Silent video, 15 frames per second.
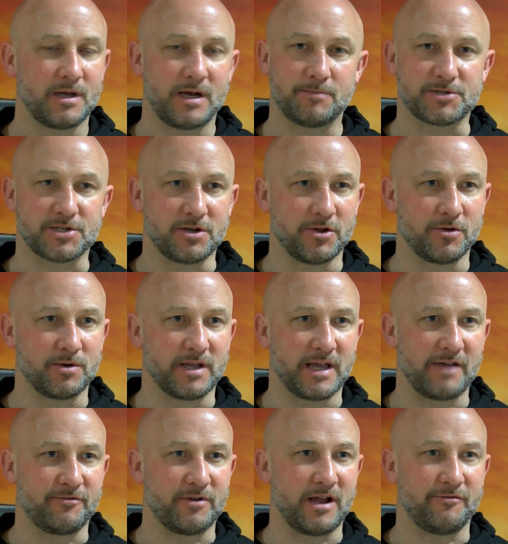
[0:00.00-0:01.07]
Absolutely.
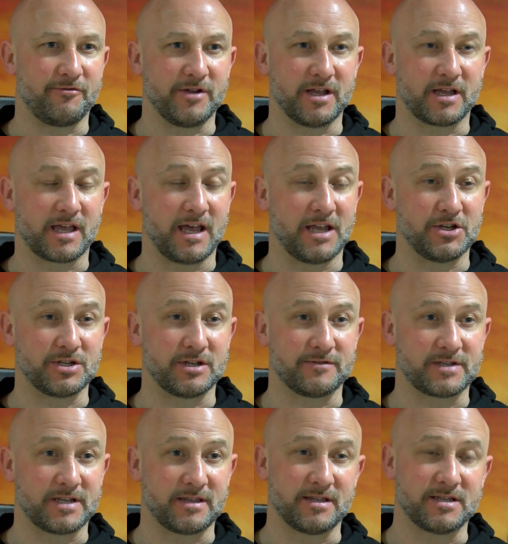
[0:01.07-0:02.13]
Every occasion, I've
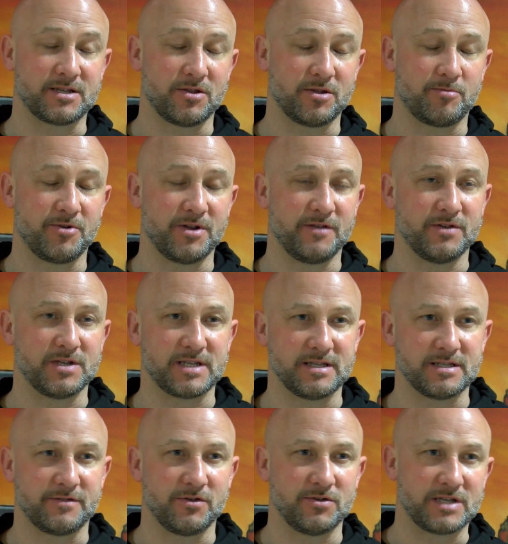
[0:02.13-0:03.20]
said this on the previous
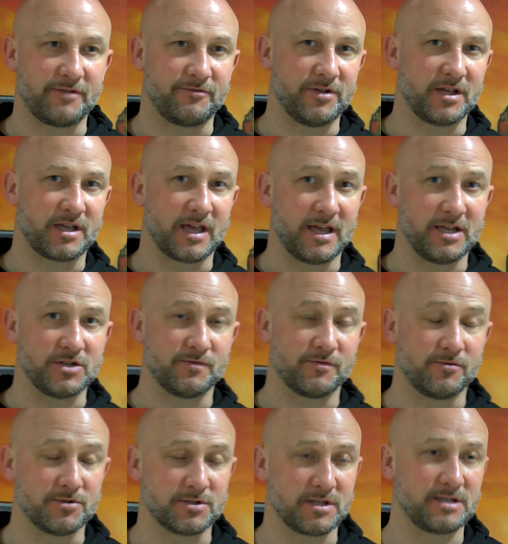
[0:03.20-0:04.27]
interviews, every occasion
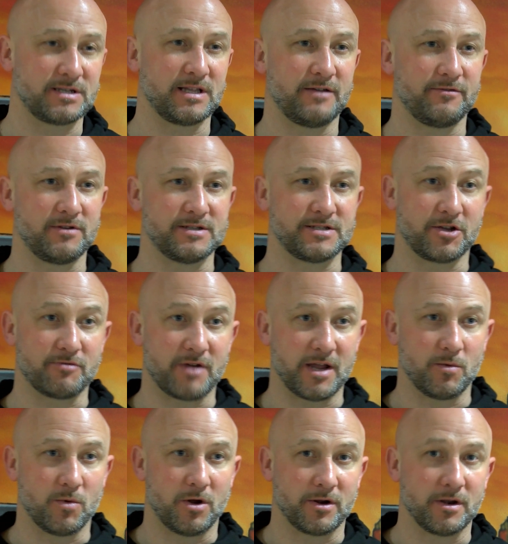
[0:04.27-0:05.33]
for us at this level is a great
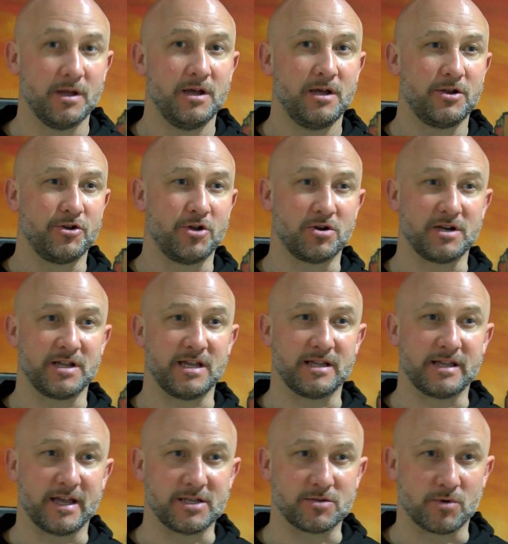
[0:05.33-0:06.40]
one. Non-league
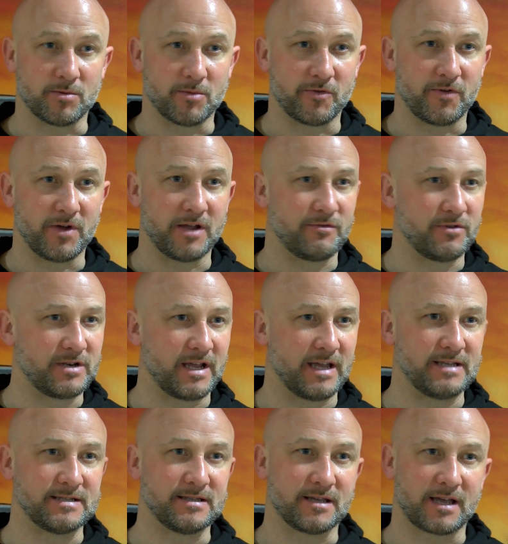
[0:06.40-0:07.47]
day is one of my favourite
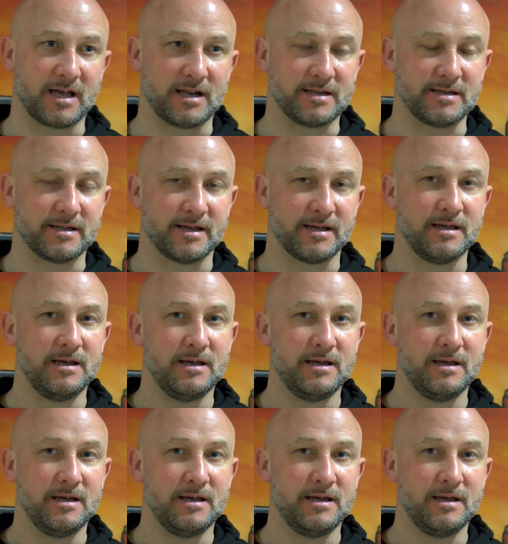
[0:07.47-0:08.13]
days in the calendar.